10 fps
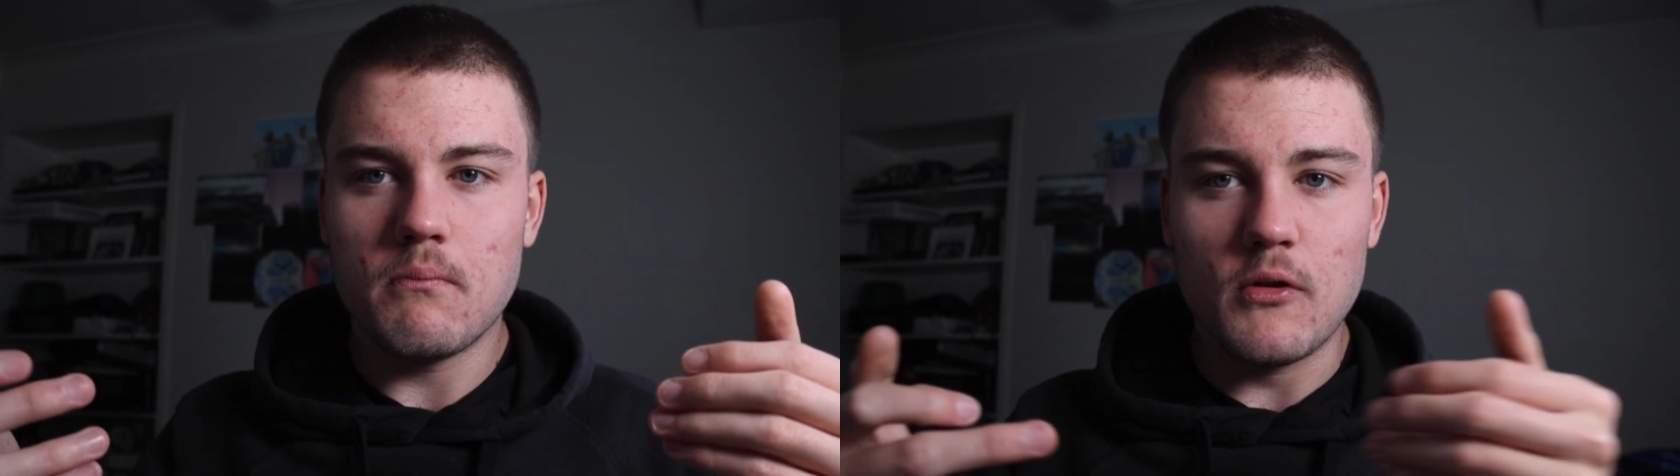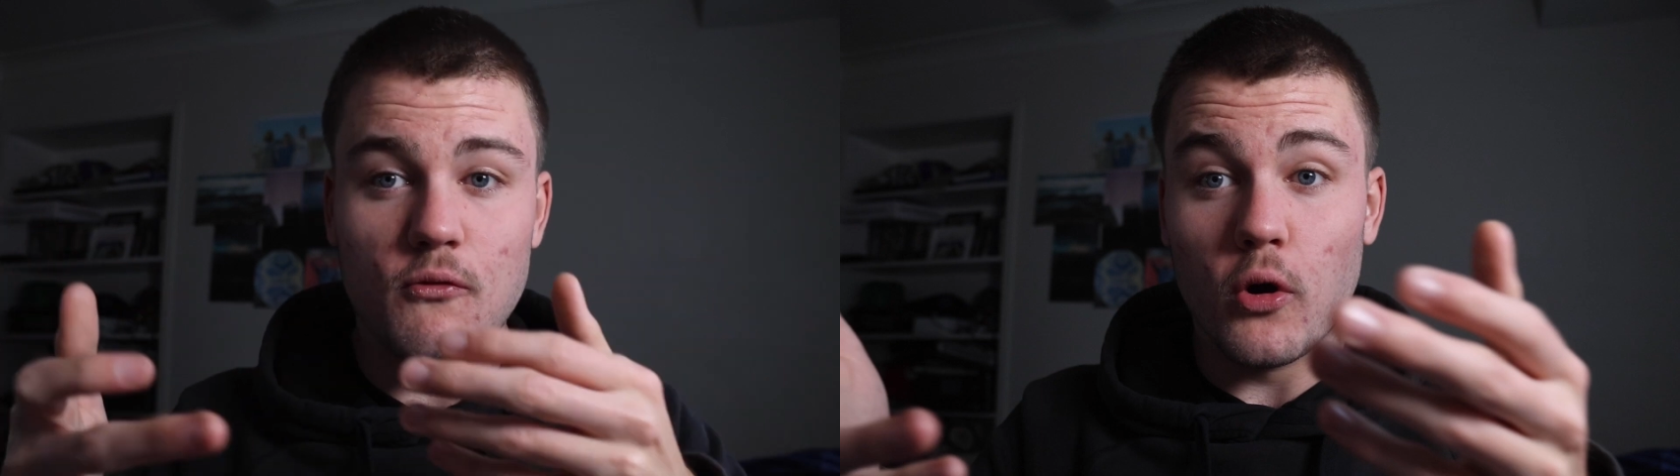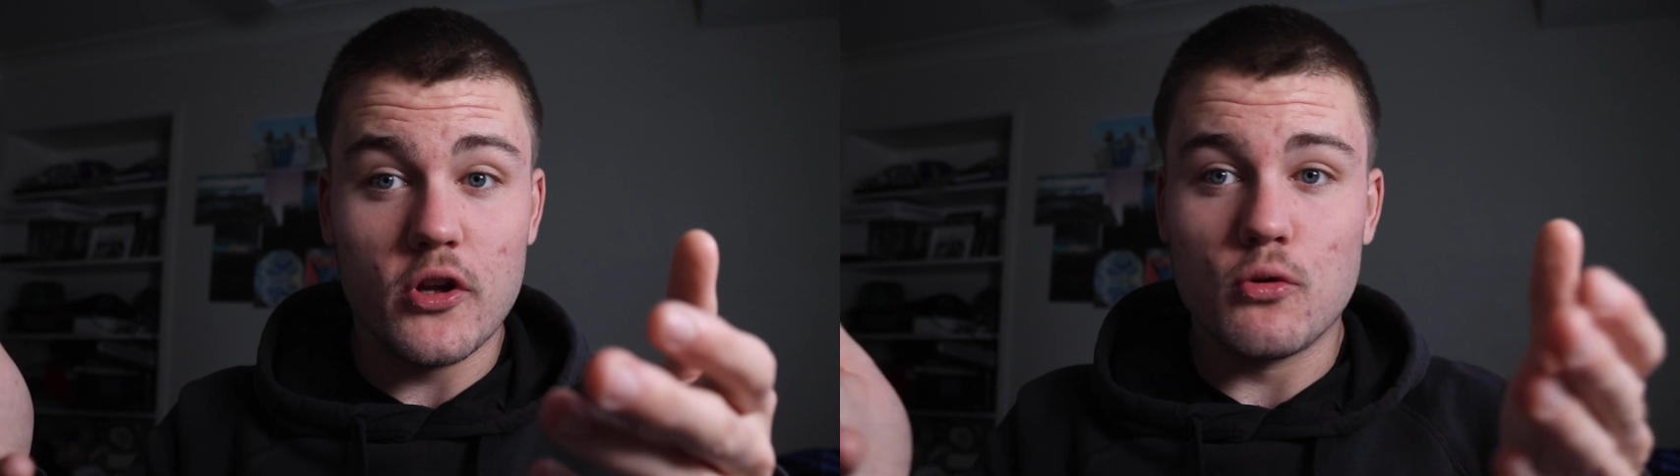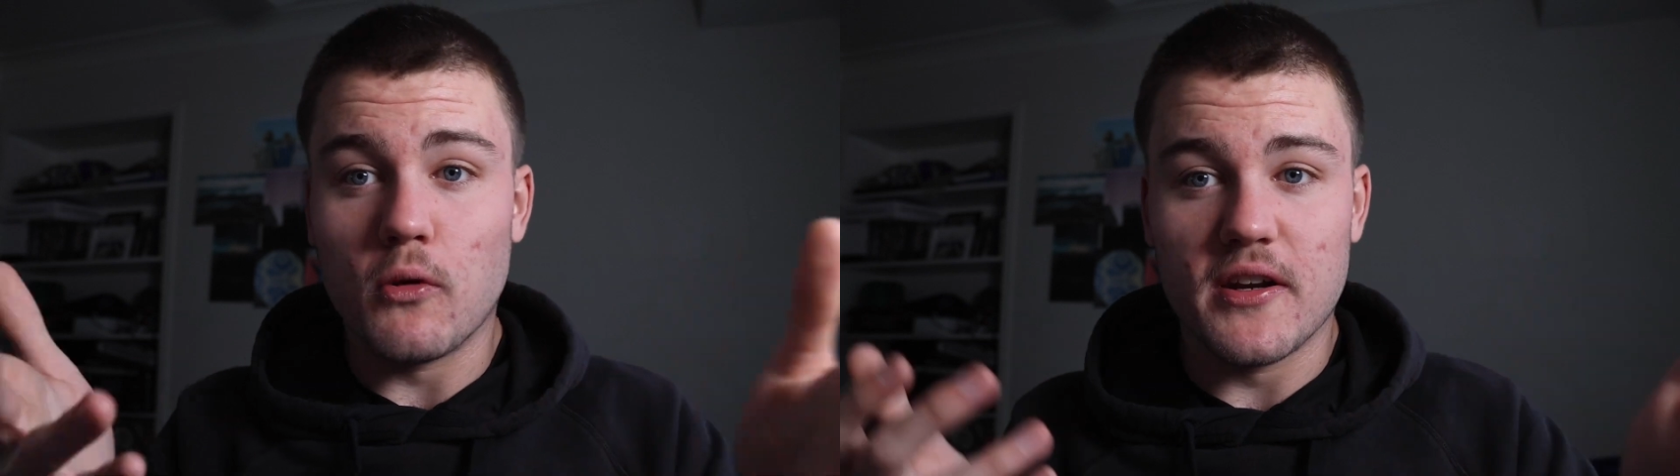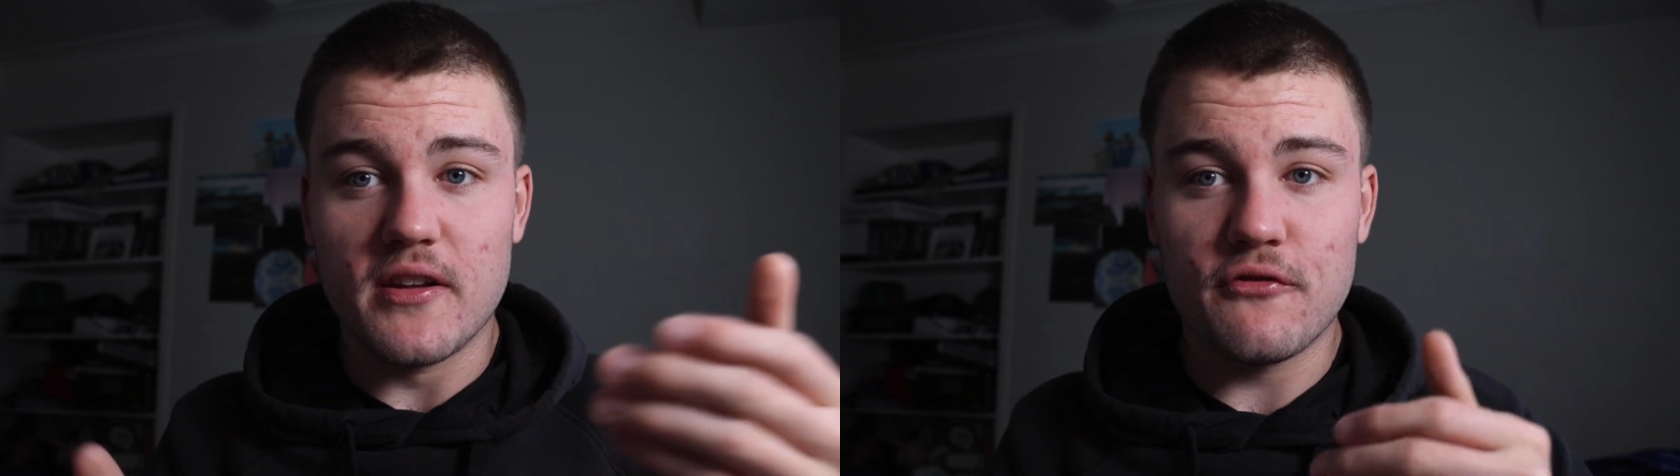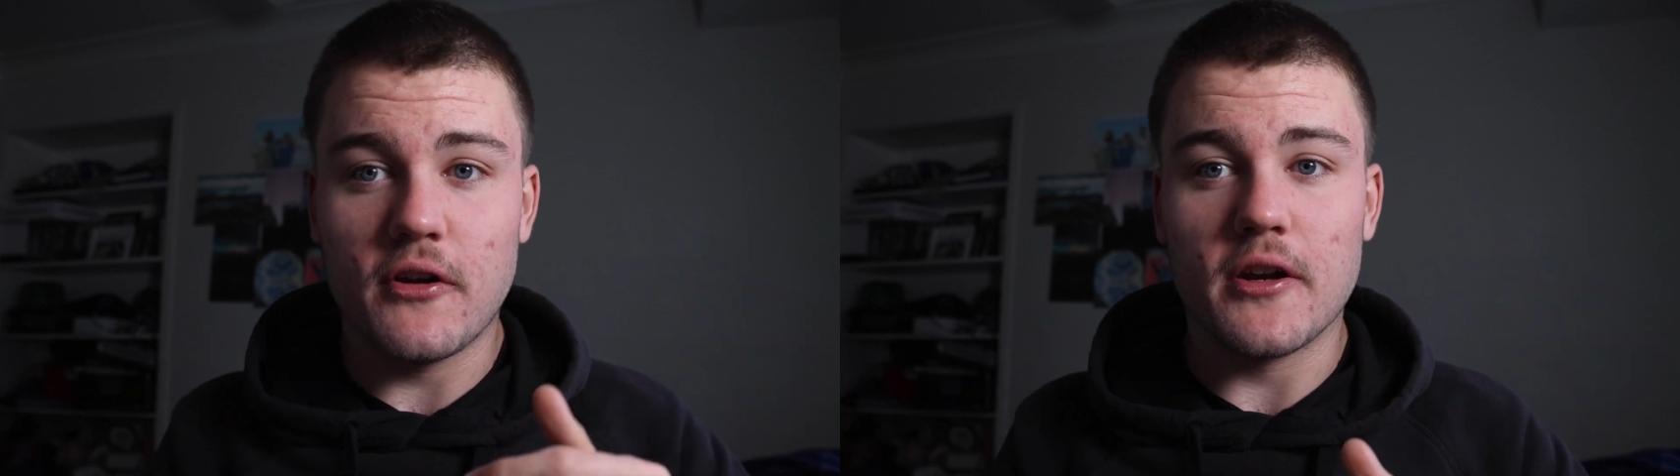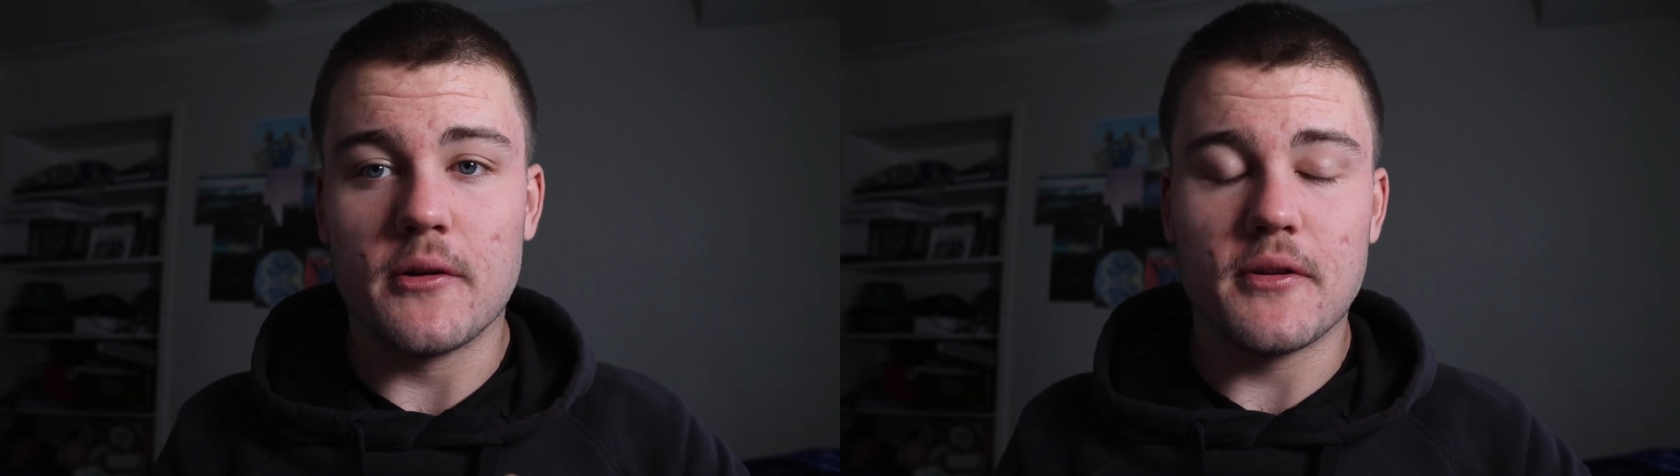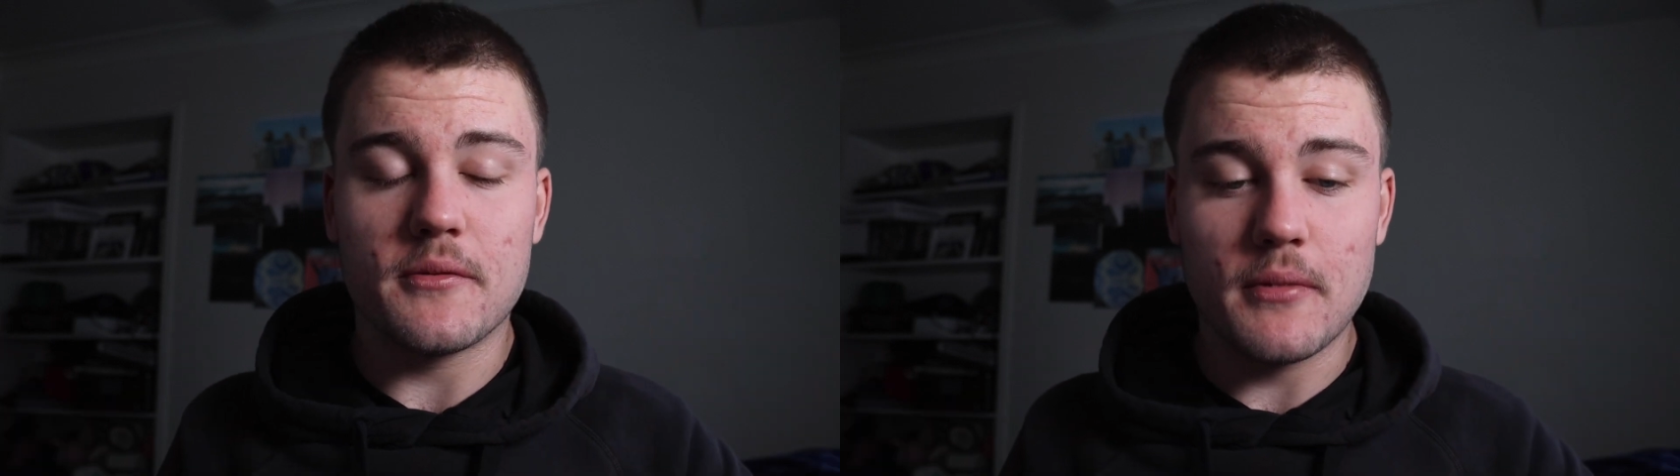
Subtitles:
with what you want in the photo.